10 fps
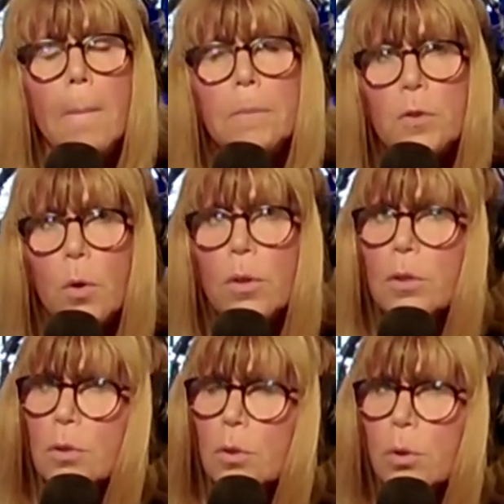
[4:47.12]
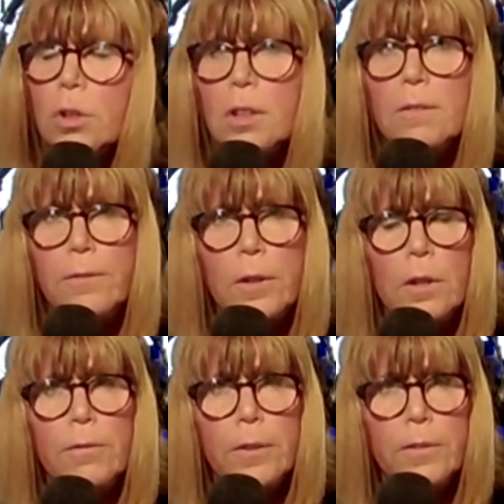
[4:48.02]
So the solution
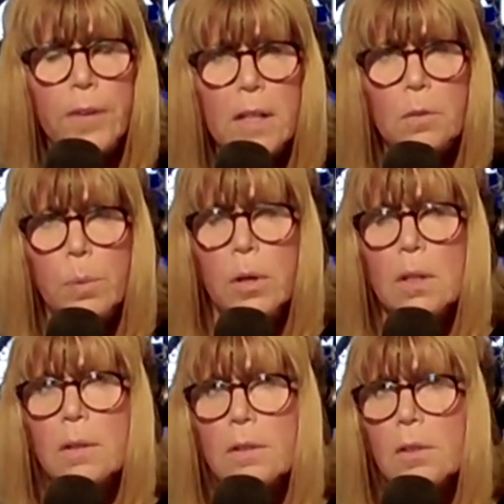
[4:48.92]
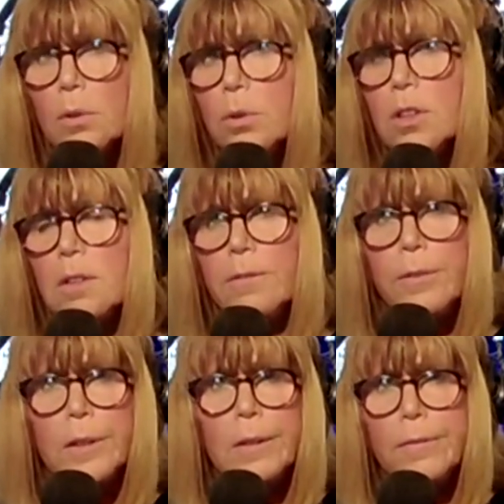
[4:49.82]
for Facebook, the solution
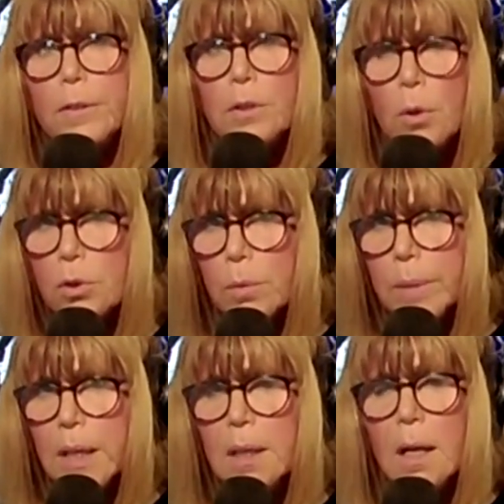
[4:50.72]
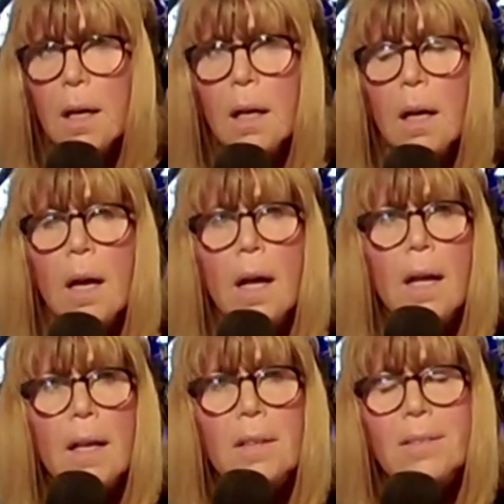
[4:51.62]
for social media
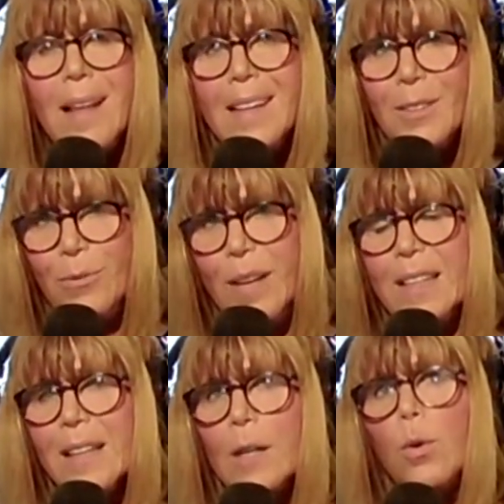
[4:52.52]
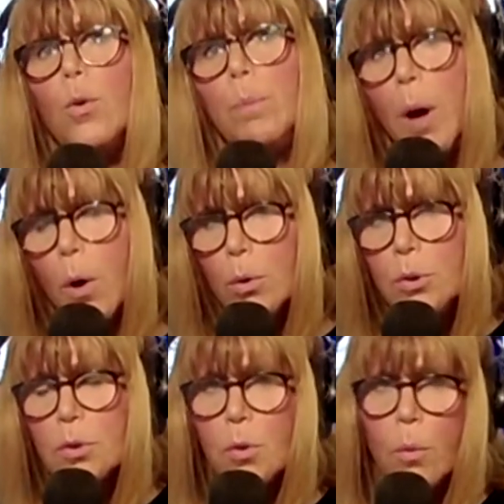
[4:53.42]
is not to regulate who
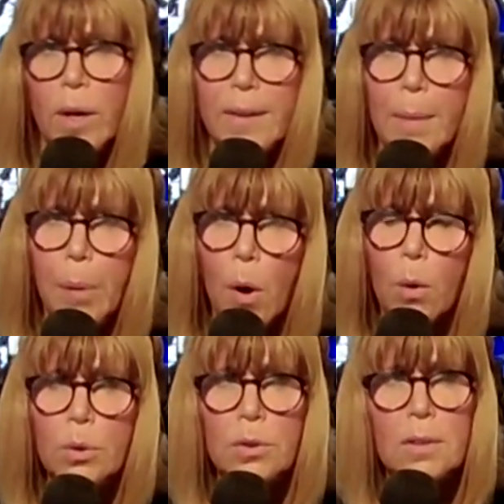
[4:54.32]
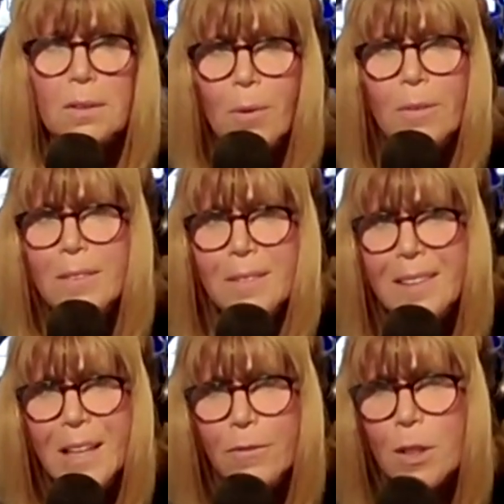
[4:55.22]
posts or what they post. Don't
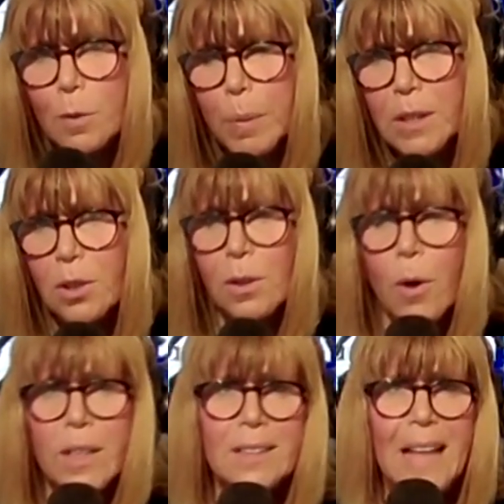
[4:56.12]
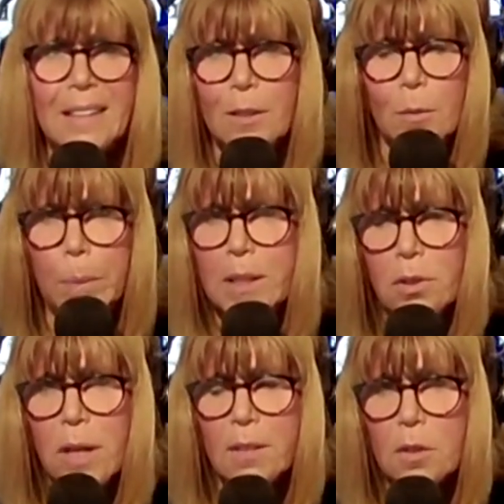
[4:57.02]
leave the speech alone. It's not the
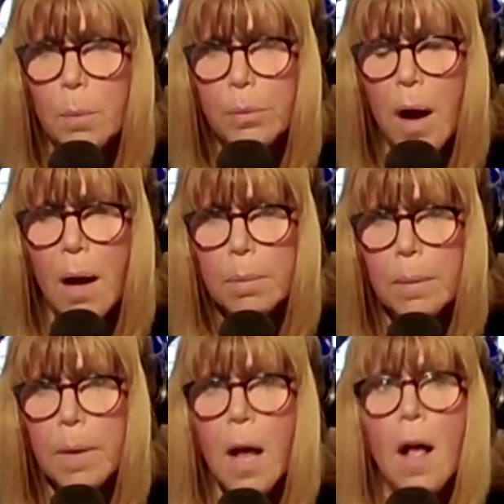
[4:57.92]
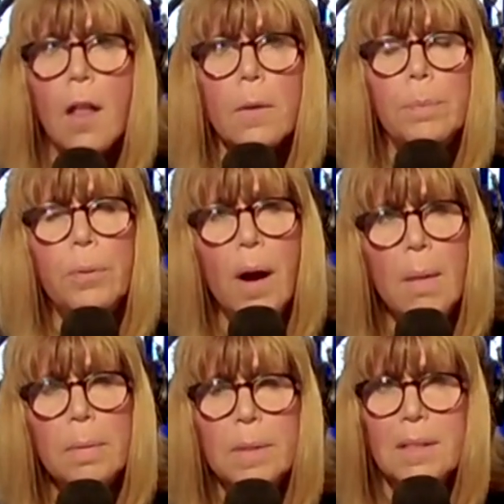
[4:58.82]
speech that's the problem. The
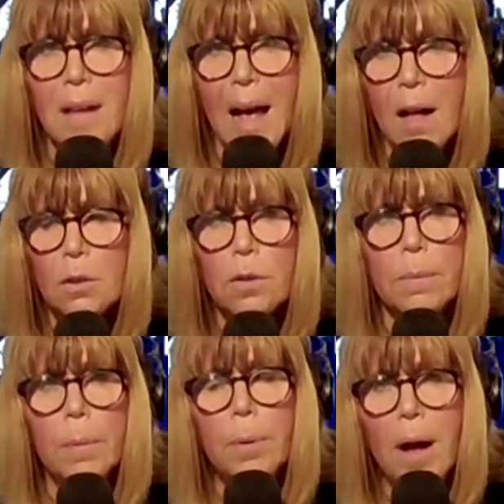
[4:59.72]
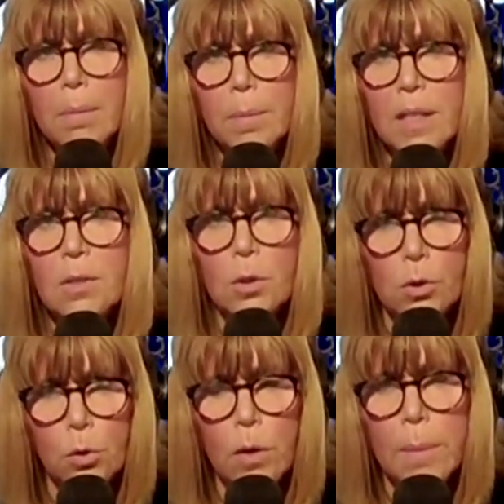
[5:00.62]
problem is the algorithm. The problem is the
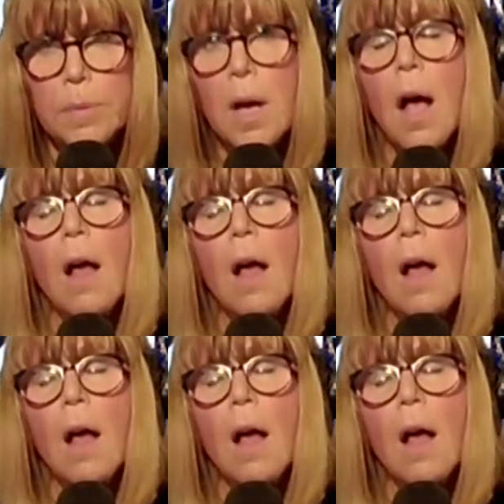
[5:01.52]
script.